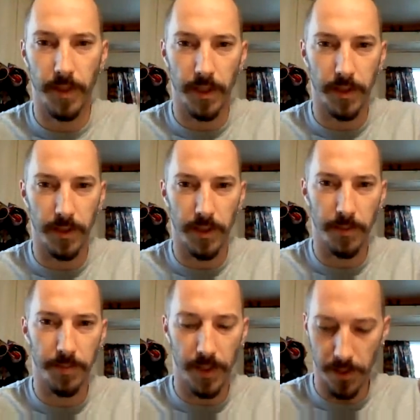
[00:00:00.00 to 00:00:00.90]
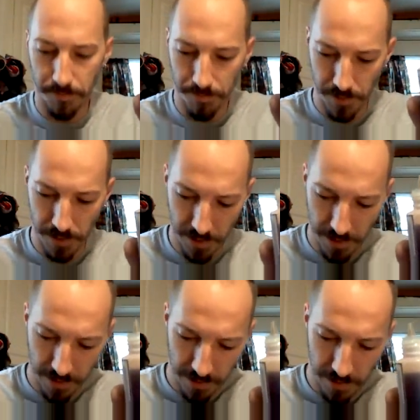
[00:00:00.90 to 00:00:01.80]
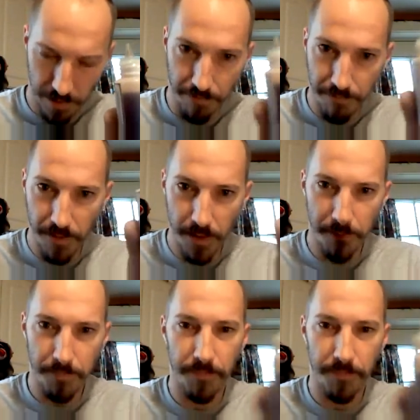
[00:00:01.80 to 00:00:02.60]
They got these tips on them. They fit.